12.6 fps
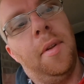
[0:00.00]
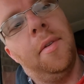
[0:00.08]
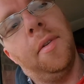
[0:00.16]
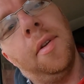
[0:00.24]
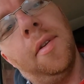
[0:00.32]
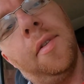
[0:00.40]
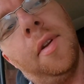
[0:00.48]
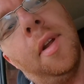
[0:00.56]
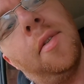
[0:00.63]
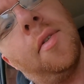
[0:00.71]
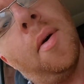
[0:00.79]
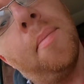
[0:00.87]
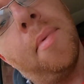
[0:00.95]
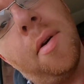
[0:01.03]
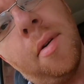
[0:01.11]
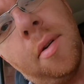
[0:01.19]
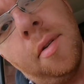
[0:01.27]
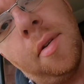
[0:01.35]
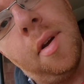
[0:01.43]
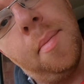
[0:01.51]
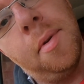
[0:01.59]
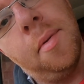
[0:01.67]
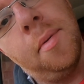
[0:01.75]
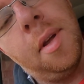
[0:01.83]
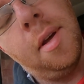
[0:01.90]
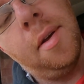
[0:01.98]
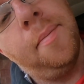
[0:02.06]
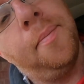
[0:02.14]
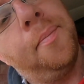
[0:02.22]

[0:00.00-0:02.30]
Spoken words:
As you can see, it's got a broken terminal there.